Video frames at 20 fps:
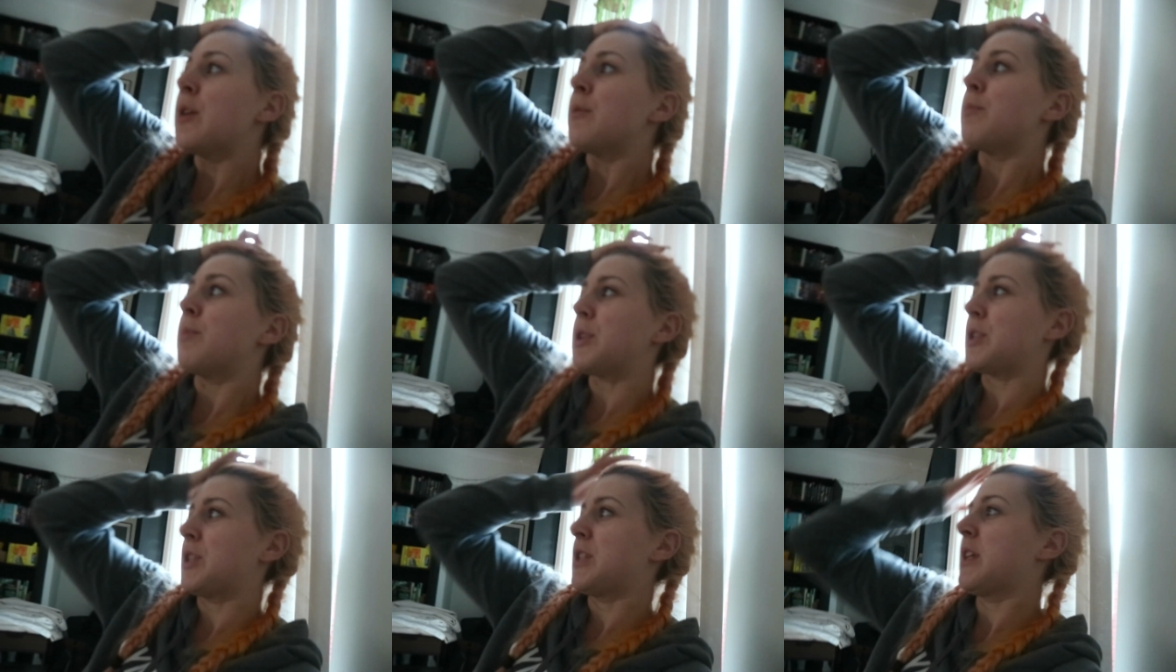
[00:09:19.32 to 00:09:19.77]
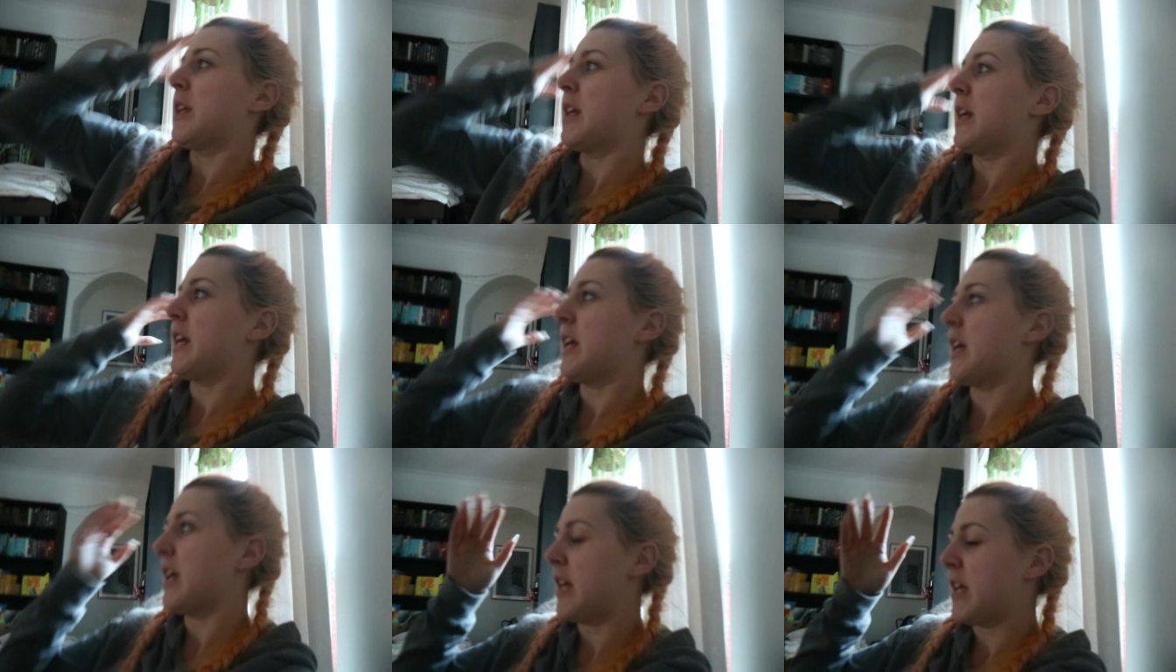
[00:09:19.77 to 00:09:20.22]
but
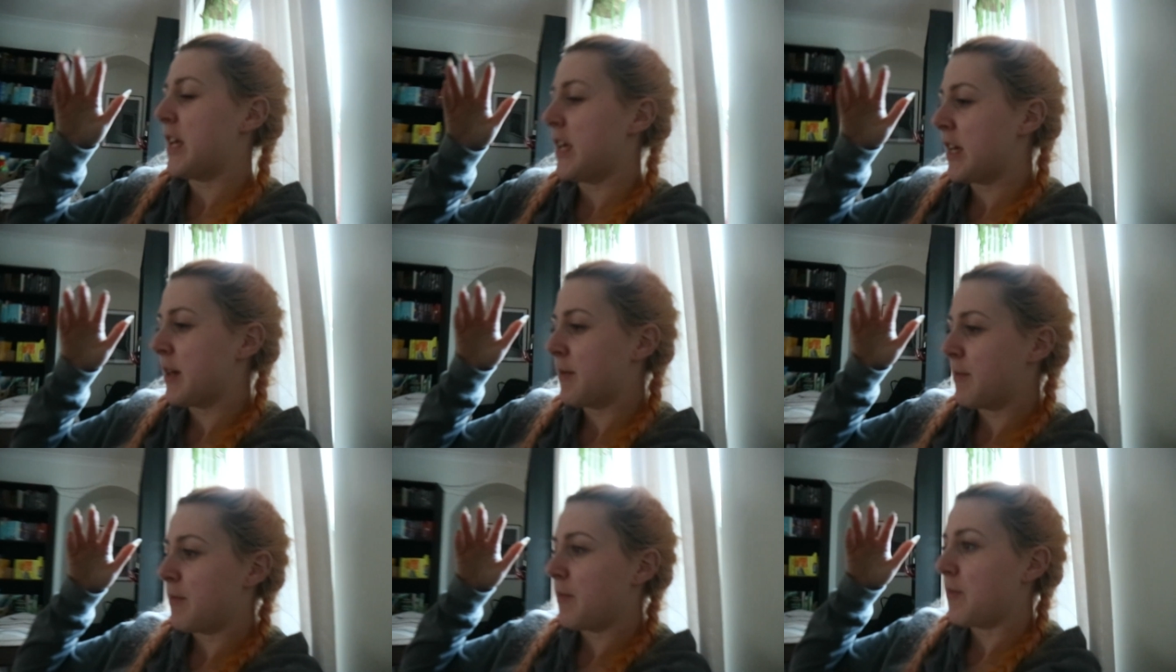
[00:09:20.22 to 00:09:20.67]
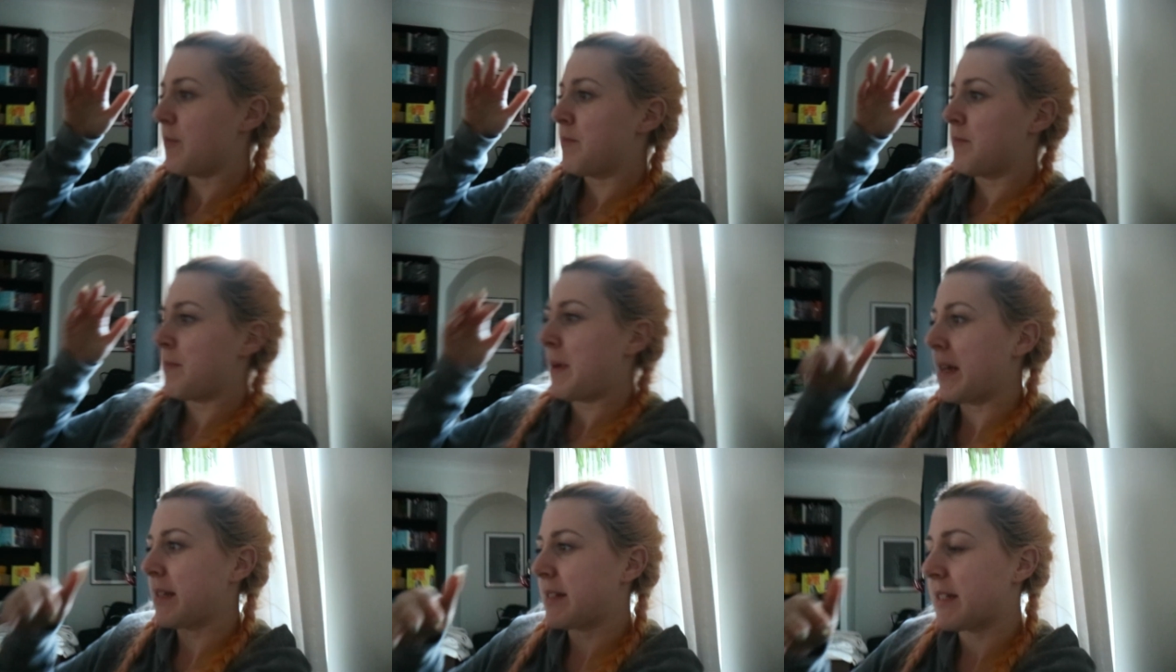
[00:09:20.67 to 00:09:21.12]
he
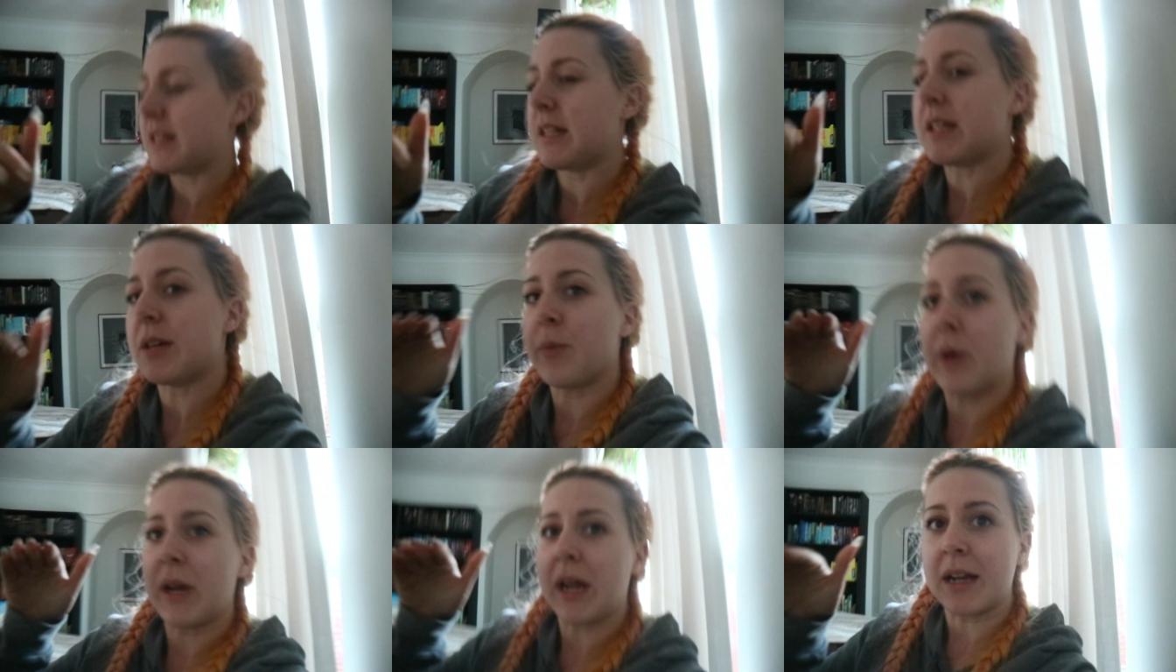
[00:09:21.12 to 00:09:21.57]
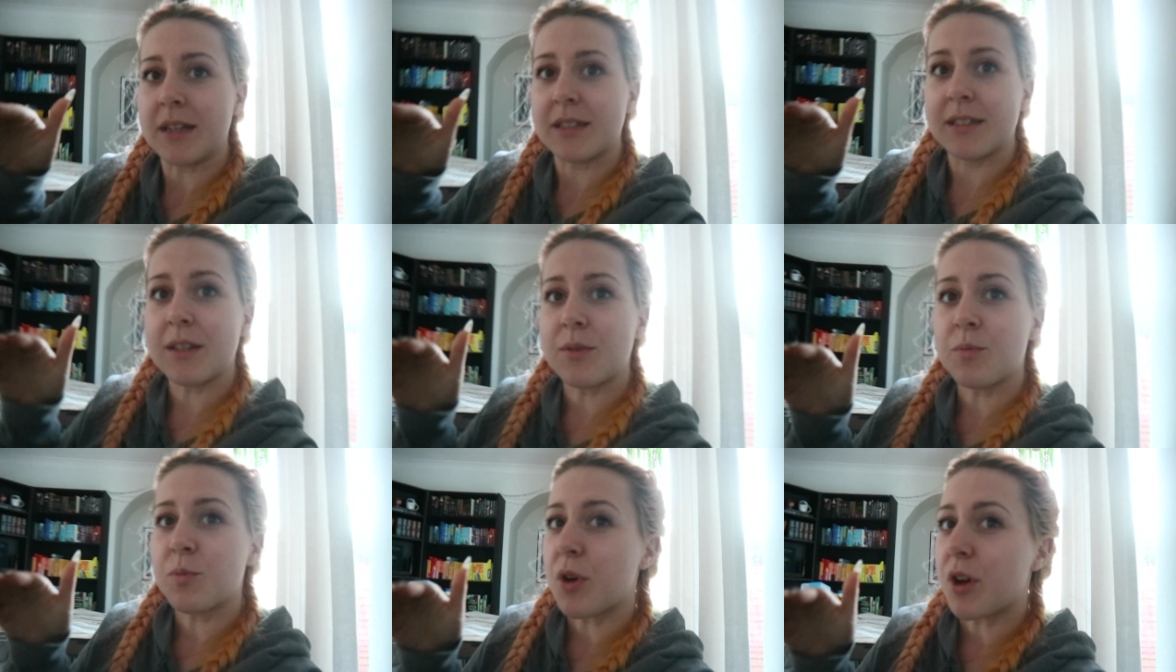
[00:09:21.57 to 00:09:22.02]
basically, when I
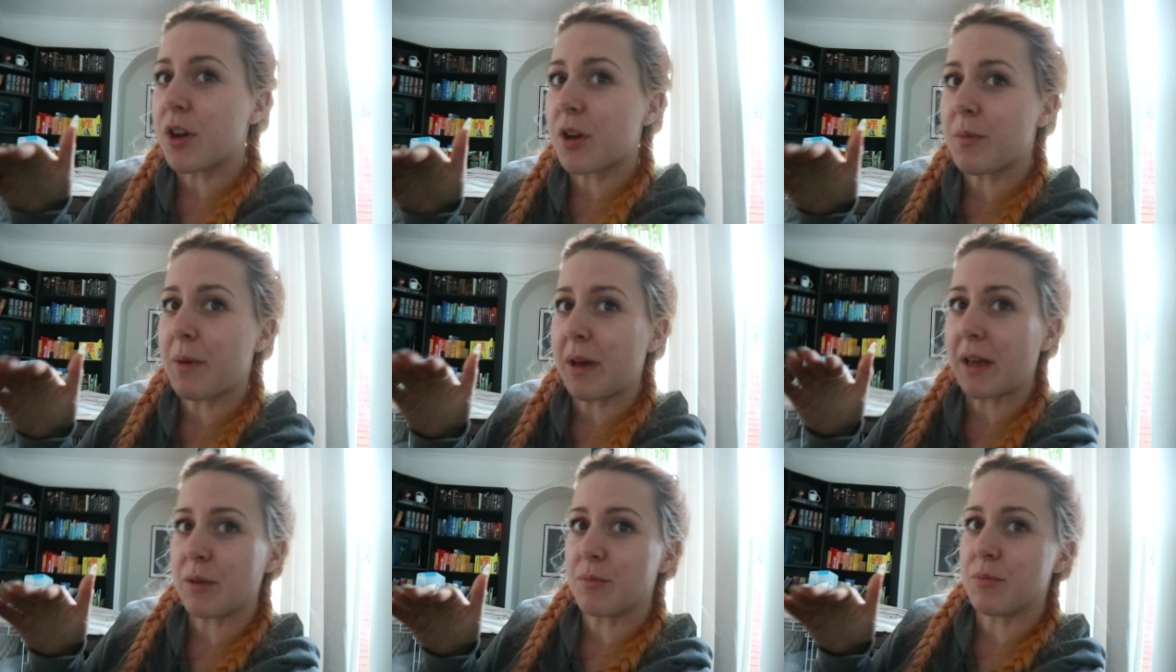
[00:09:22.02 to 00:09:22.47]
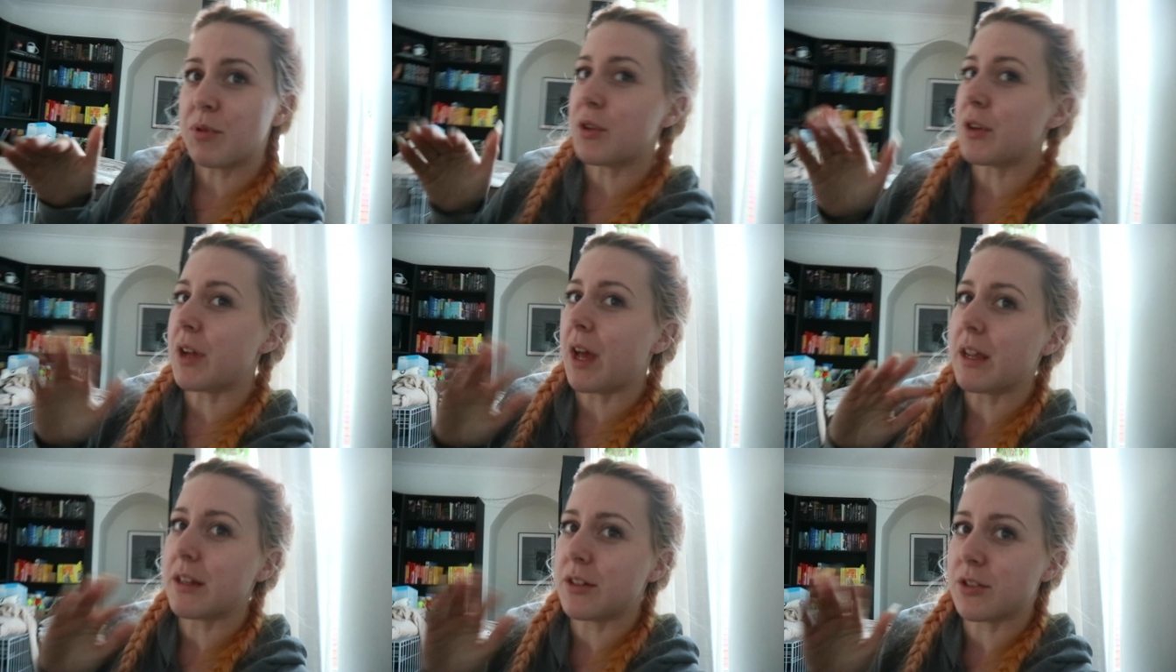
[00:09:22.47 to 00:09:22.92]
sit and work at my
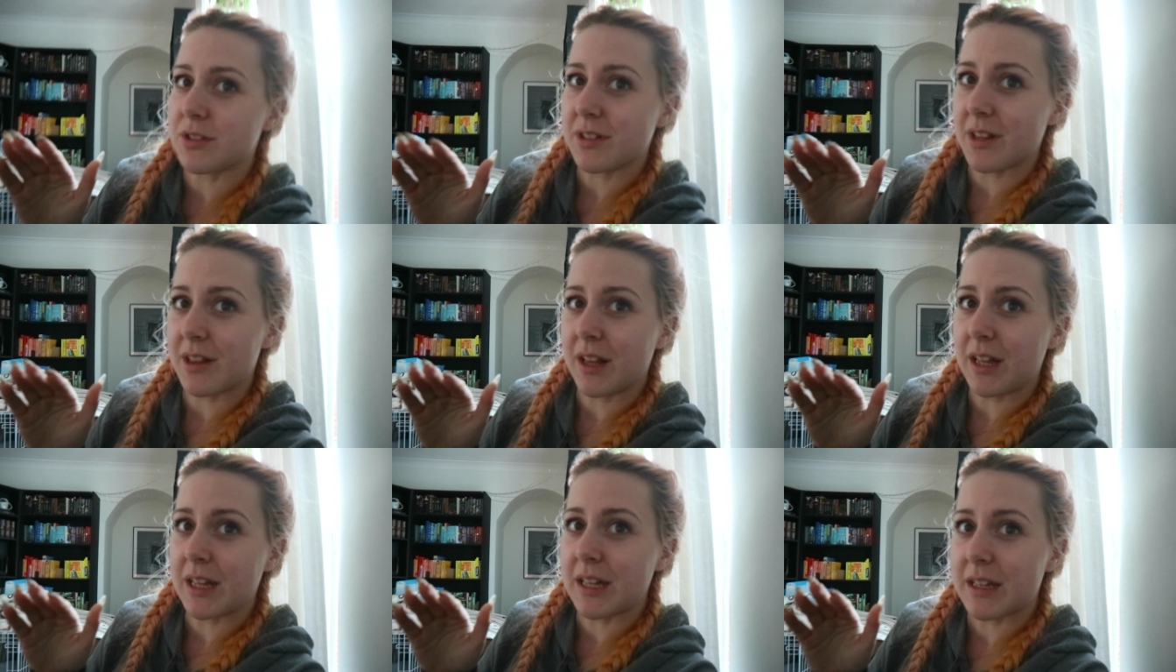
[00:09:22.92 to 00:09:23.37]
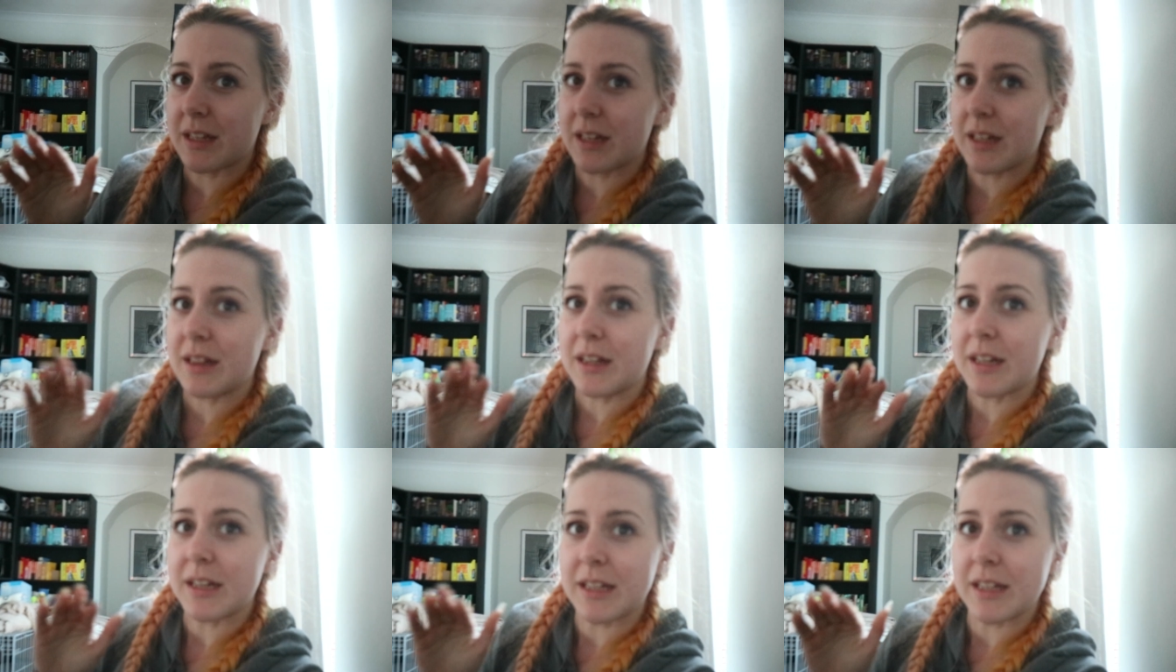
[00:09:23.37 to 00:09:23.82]
computer, he doesn't like
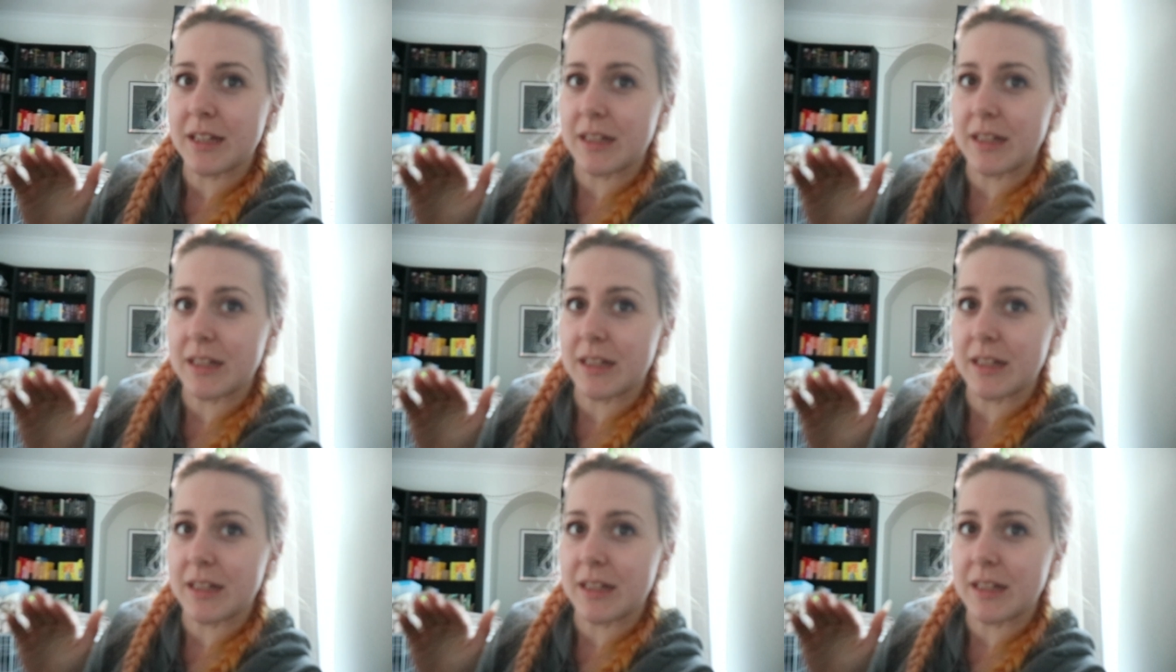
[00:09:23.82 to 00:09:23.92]
it.